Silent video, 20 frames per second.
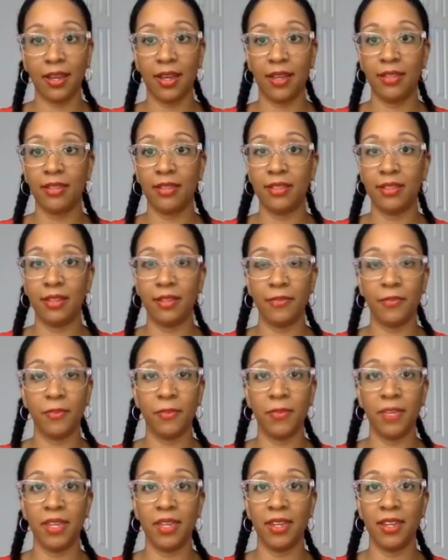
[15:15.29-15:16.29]
he's done for
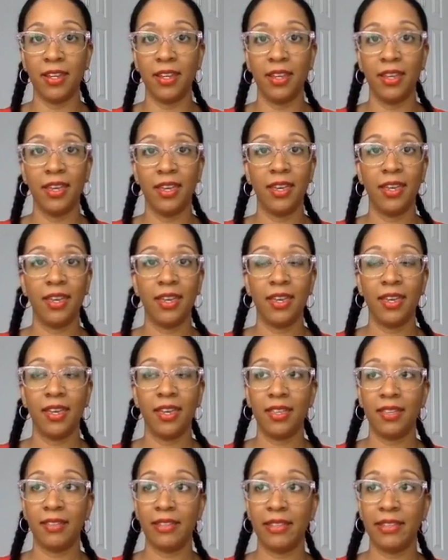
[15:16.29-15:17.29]
me,
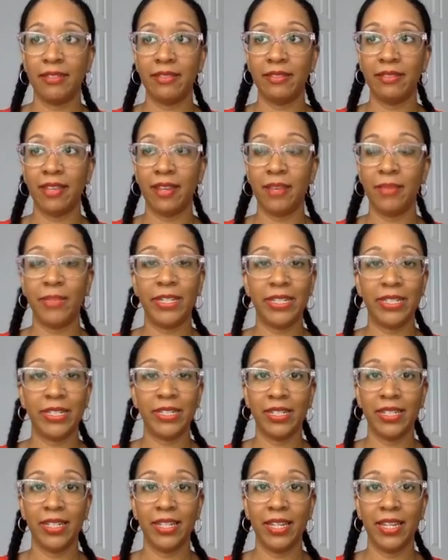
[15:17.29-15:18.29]
and I'm
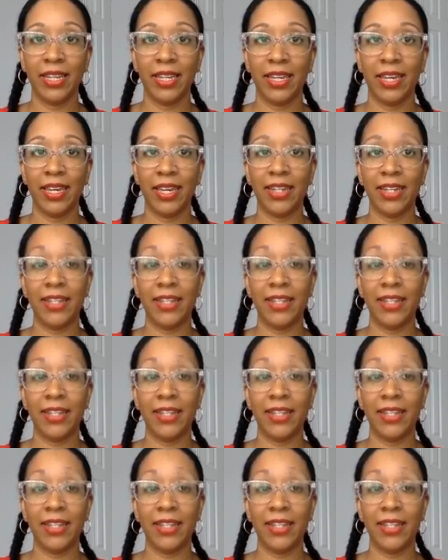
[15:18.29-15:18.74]
done. And